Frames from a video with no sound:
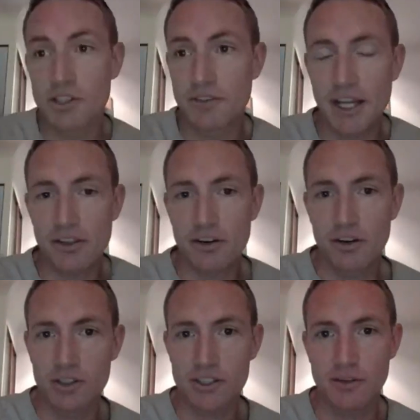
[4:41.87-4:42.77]
of
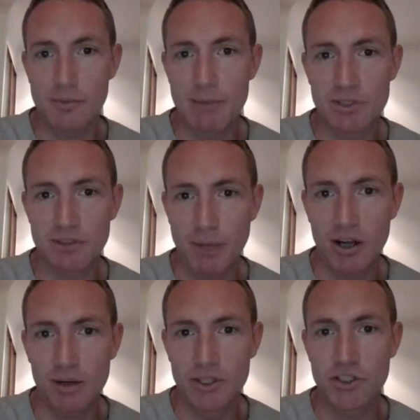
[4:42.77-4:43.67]
the members of
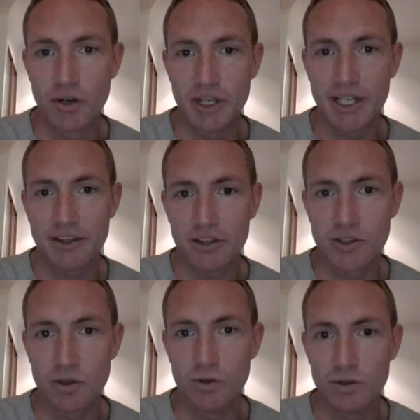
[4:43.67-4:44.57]
parliament joined those
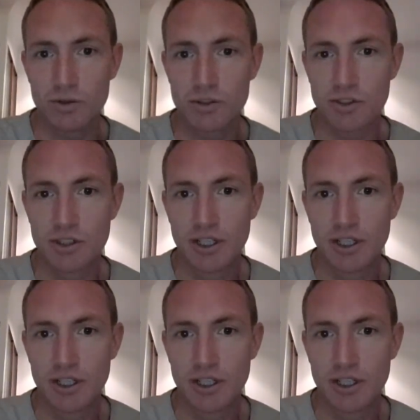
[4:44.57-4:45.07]
calls.